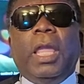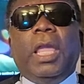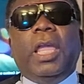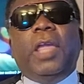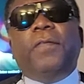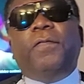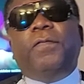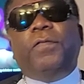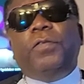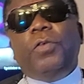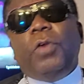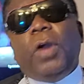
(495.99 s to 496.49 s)

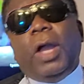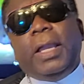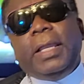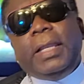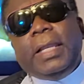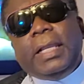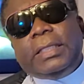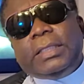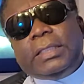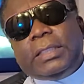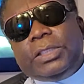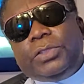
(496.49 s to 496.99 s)
If you are
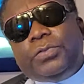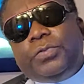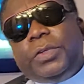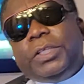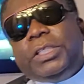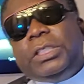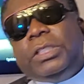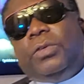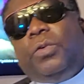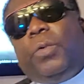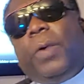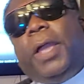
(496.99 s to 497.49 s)
in a
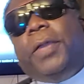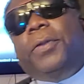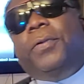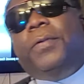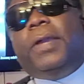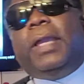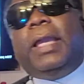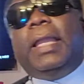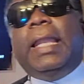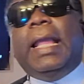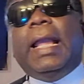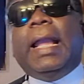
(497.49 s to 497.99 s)
situation where
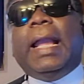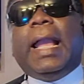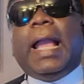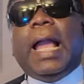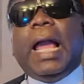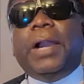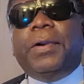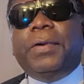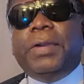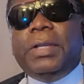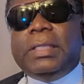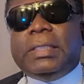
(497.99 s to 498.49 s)
you can
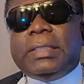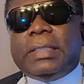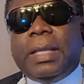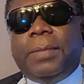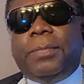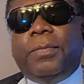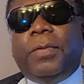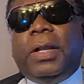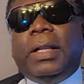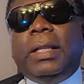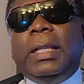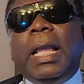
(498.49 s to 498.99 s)
encourage
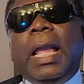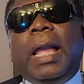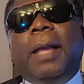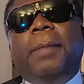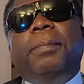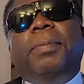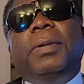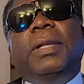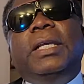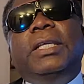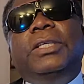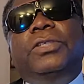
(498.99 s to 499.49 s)
someone,
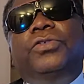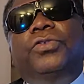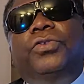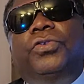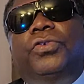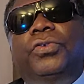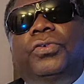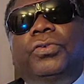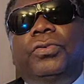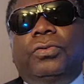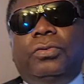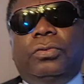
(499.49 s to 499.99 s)
please
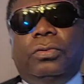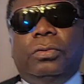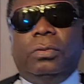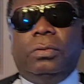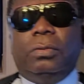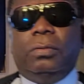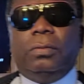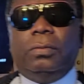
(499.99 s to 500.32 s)
do.